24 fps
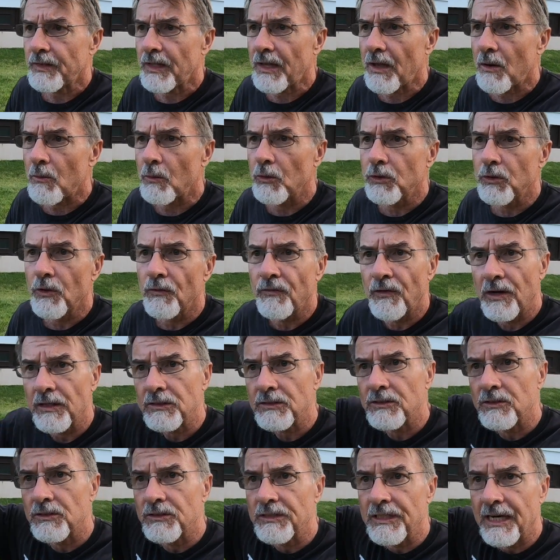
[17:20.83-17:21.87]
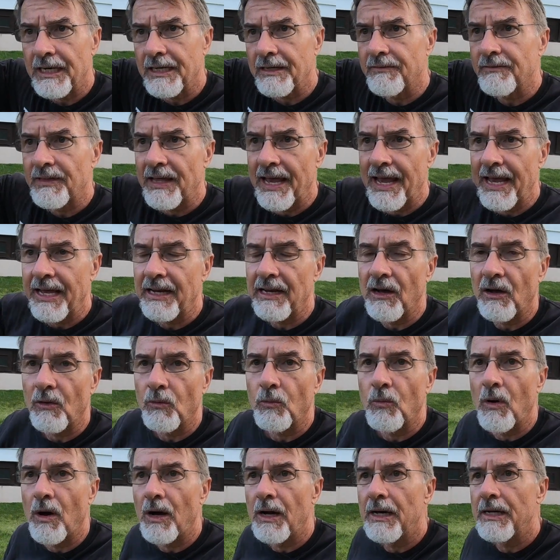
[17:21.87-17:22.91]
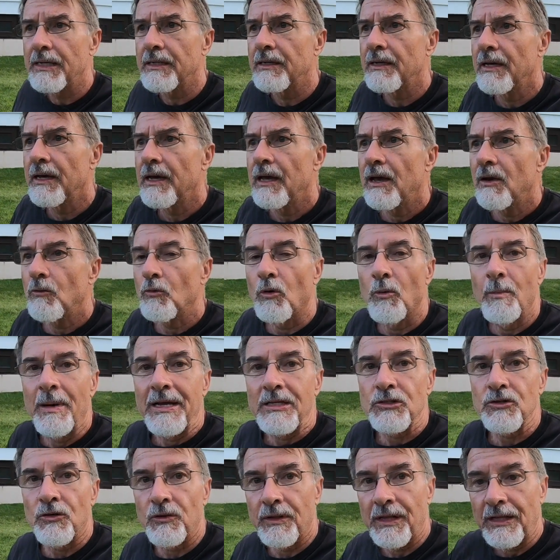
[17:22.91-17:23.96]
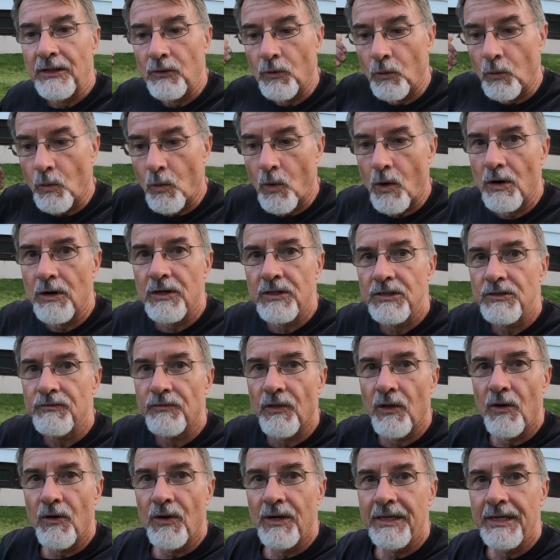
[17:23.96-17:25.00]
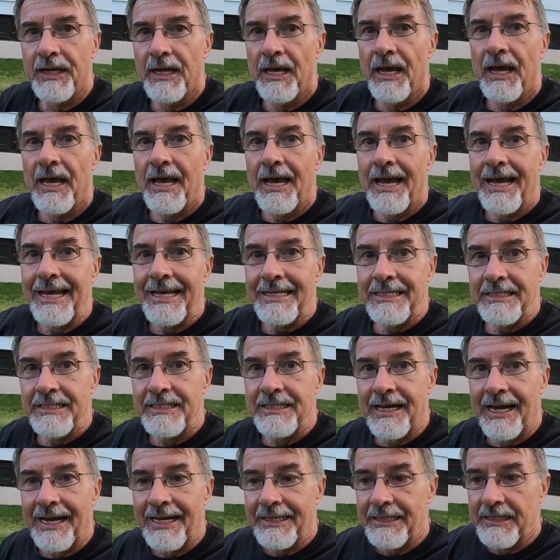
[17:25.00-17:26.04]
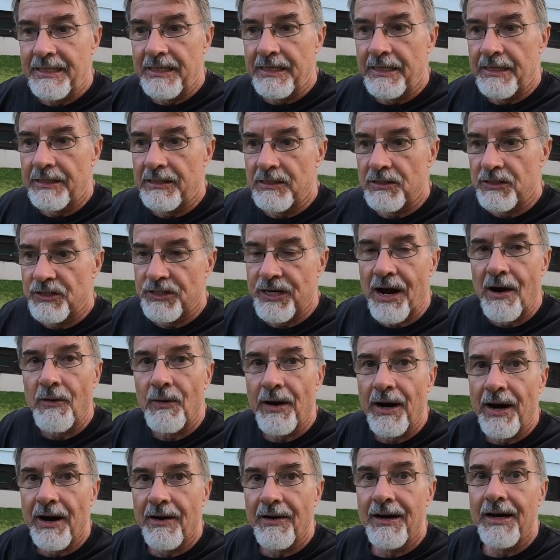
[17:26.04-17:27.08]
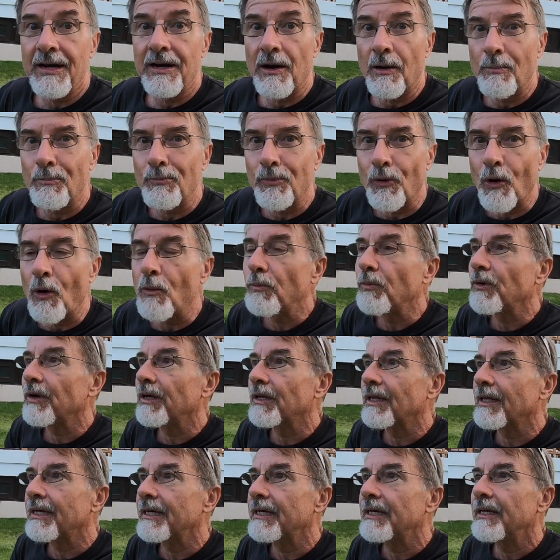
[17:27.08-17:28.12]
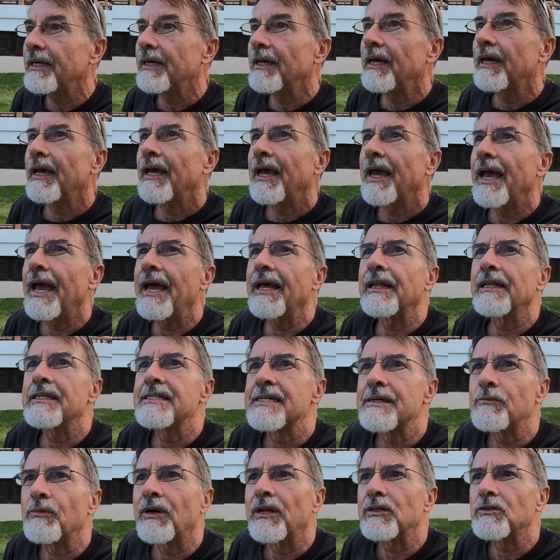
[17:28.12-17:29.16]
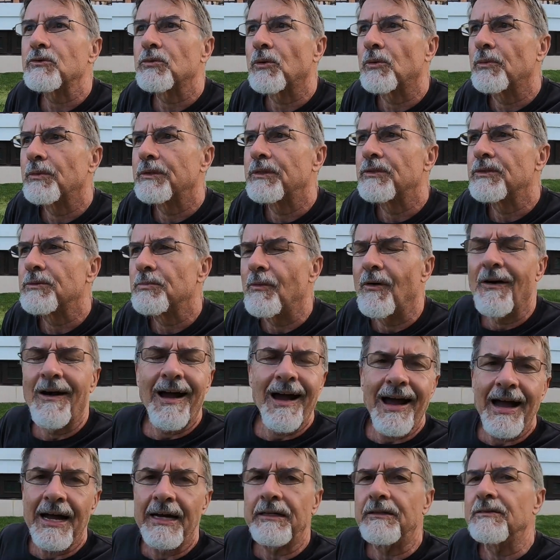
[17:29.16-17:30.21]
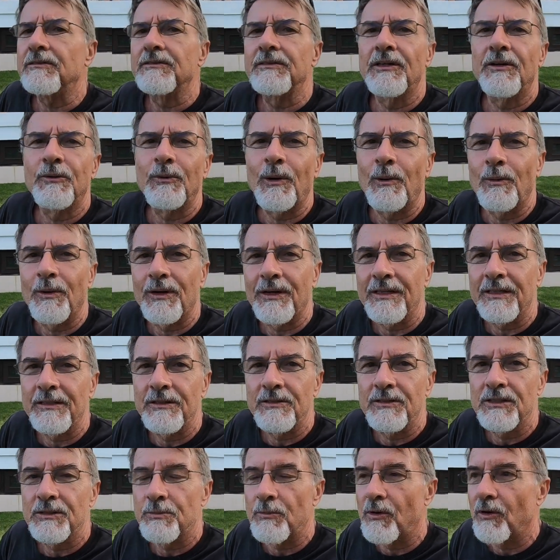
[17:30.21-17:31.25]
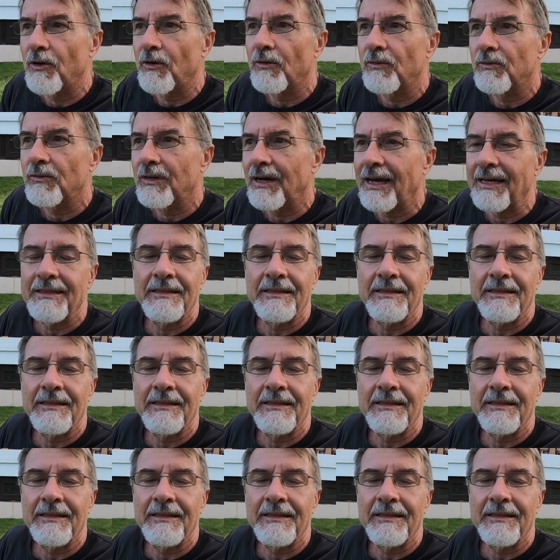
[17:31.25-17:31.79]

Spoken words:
We'll do a functional check of the handheld wand. We'll make sure that the water is flowing inside the shower area appropriately. And let's see, what else will we do tomorrow? I don't know what we're going to do tomorrow.